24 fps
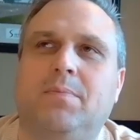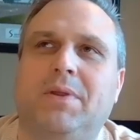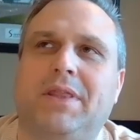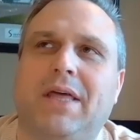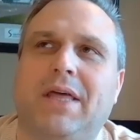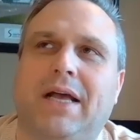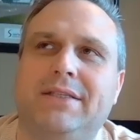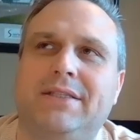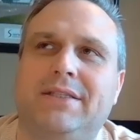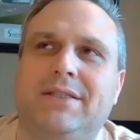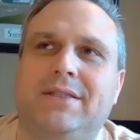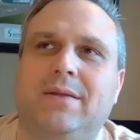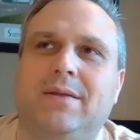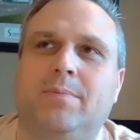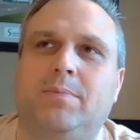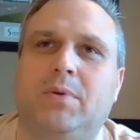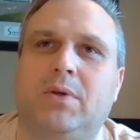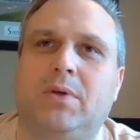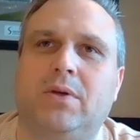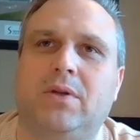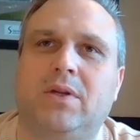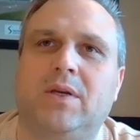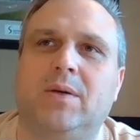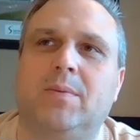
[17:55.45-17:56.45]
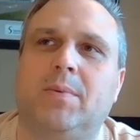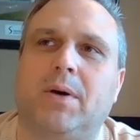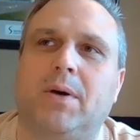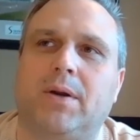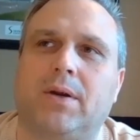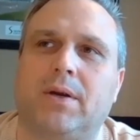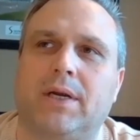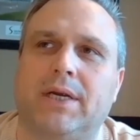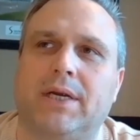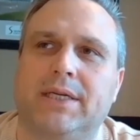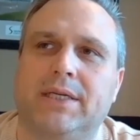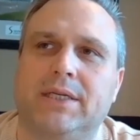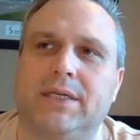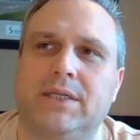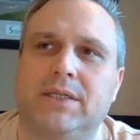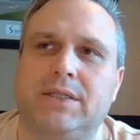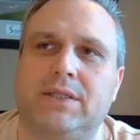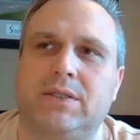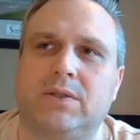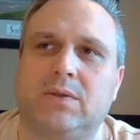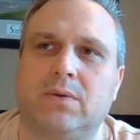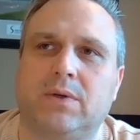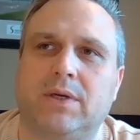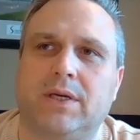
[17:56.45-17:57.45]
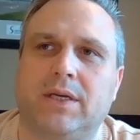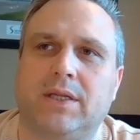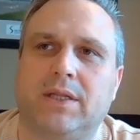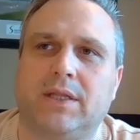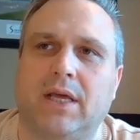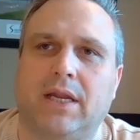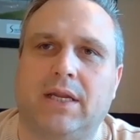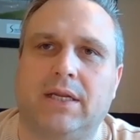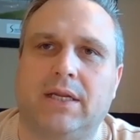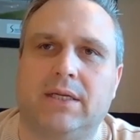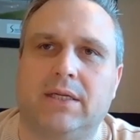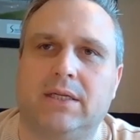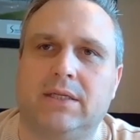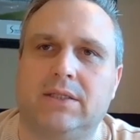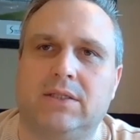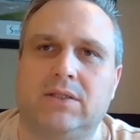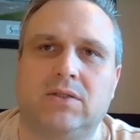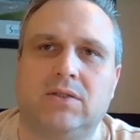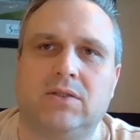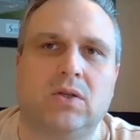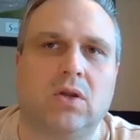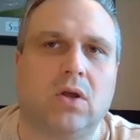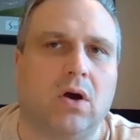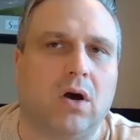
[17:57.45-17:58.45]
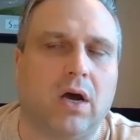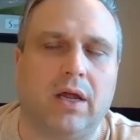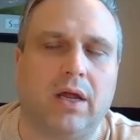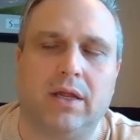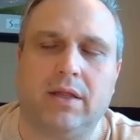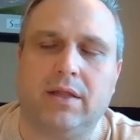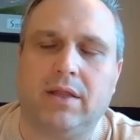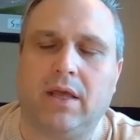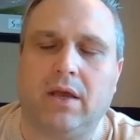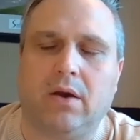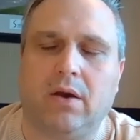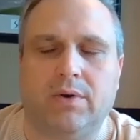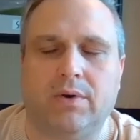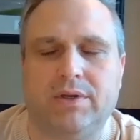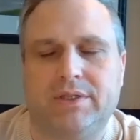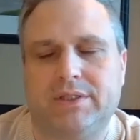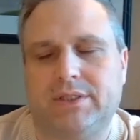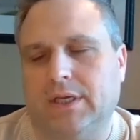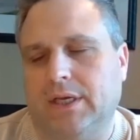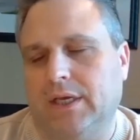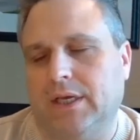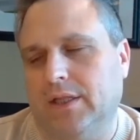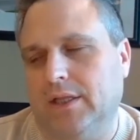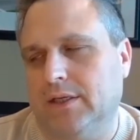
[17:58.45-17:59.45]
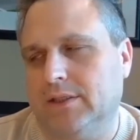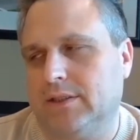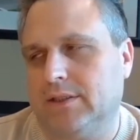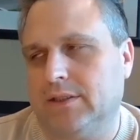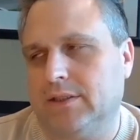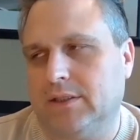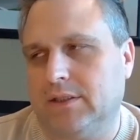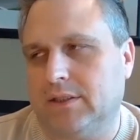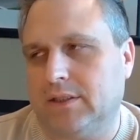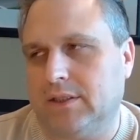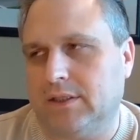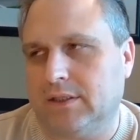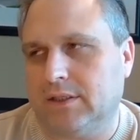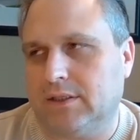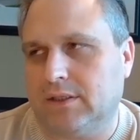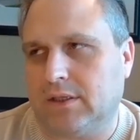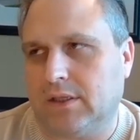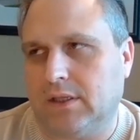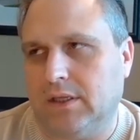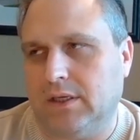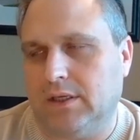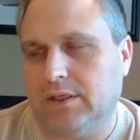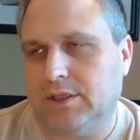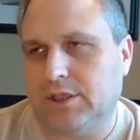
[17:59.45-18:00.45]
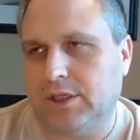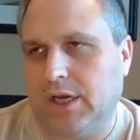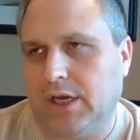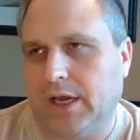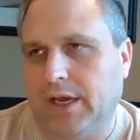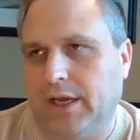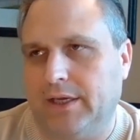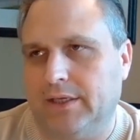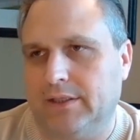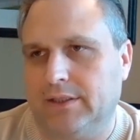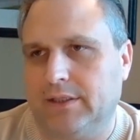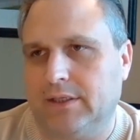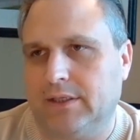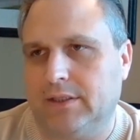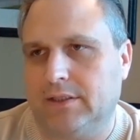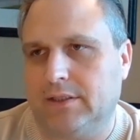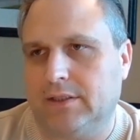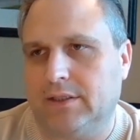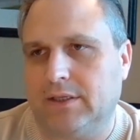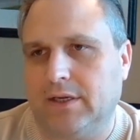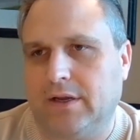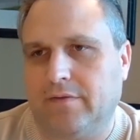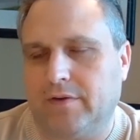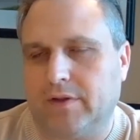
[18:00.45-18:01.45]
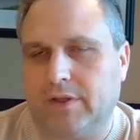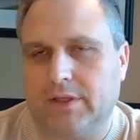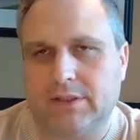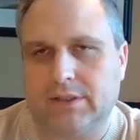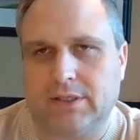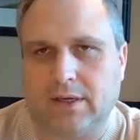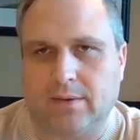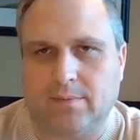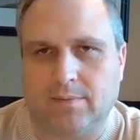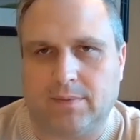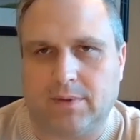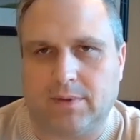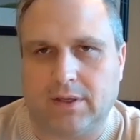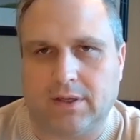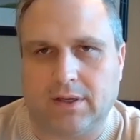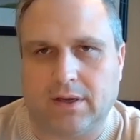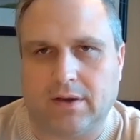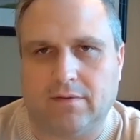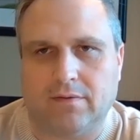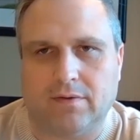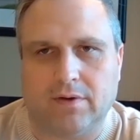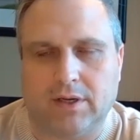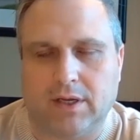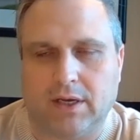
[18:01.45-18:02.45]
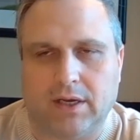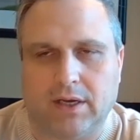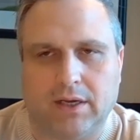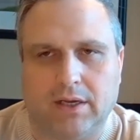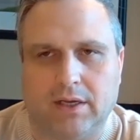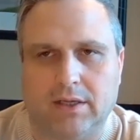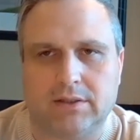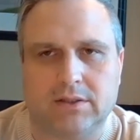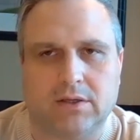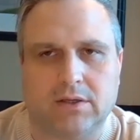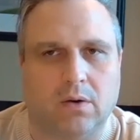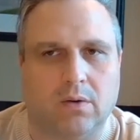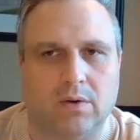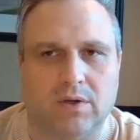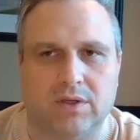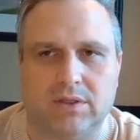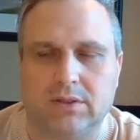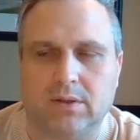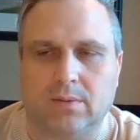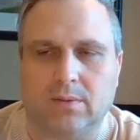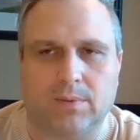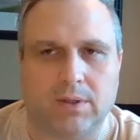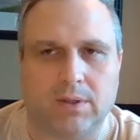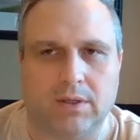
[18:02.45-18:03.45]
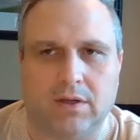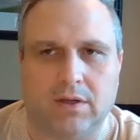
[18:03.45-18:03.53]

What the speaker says: that's the beauty about our industry, that it is not, and they always say this, and this is cliche, is it's never the same thing every day. It's always something